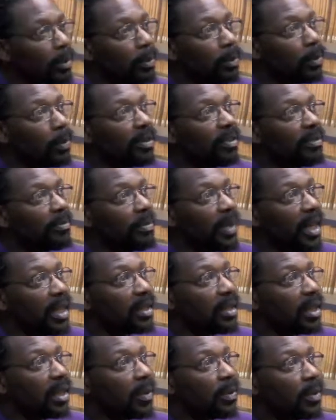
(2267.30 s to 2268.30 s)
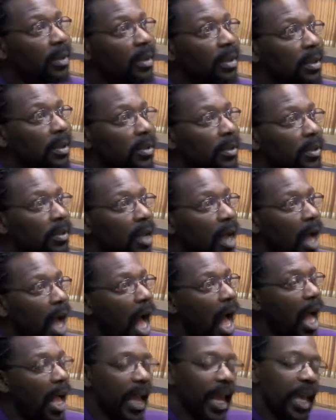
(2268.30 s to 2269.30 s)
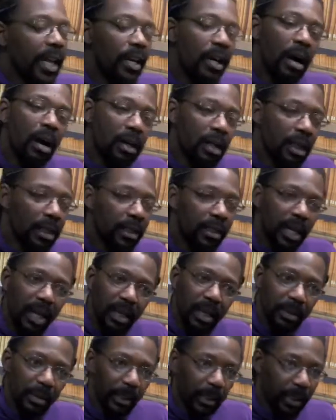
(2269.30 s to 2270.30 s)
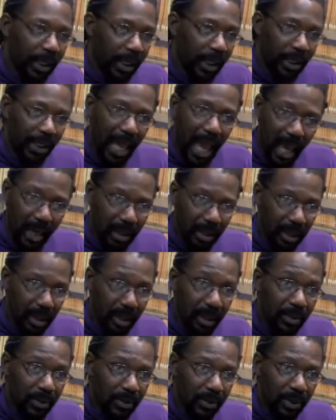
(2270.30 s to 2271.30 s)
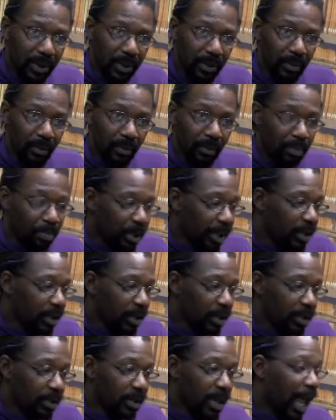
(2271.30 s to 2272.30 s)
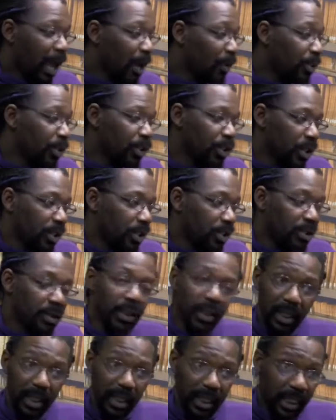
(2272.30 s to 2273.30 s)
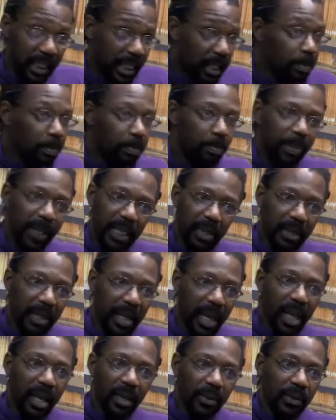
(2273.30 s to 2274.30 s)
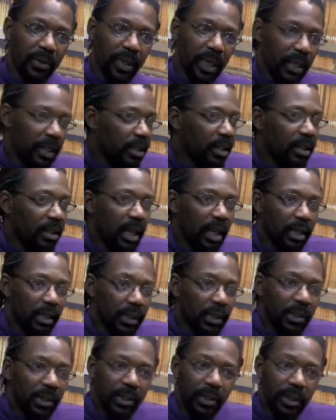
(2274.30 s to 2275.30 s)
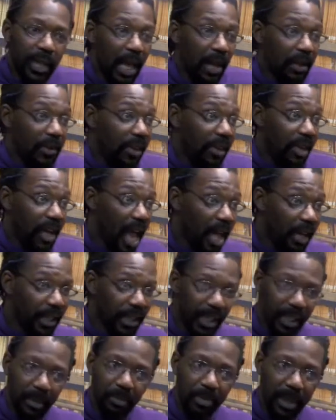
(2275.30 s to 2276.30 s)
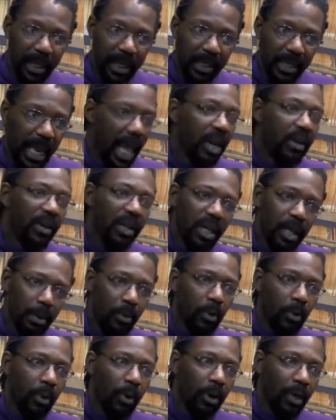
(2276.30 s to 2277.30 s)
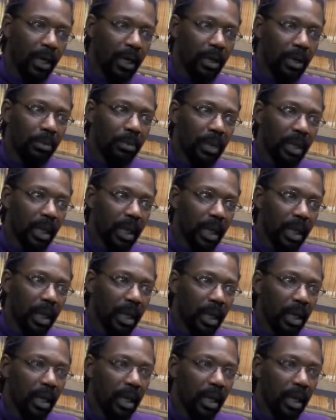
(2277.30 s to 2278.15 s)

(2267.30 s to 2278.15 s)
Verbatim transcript: one of my thing was I had a hard time learning tactics because I would just get beat down until I learned how to not get beat down anymore. And I'm like,